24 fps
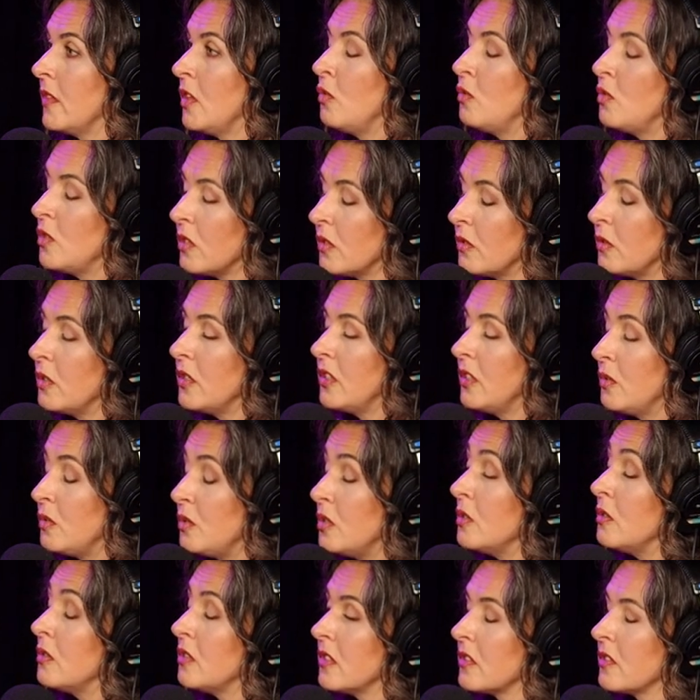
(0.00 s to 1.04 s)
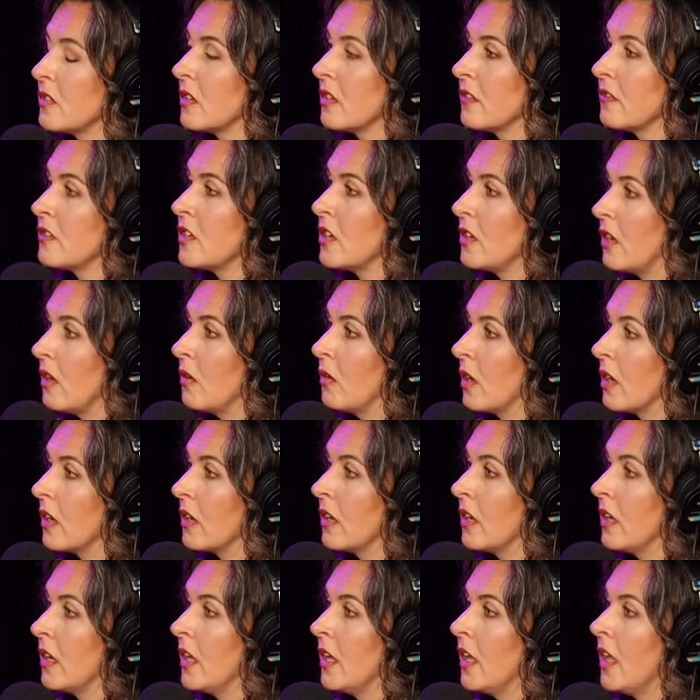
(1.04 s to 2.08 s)
You do you do deserve to know
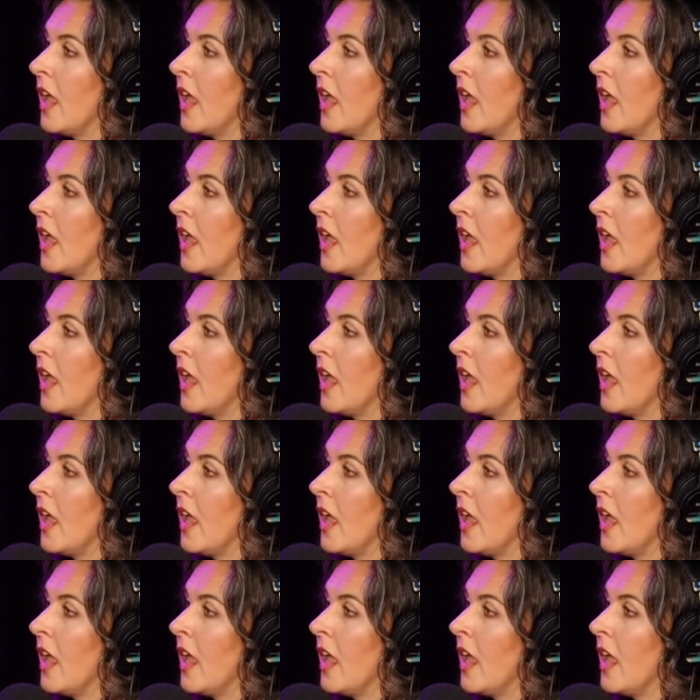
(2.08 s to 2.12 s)
her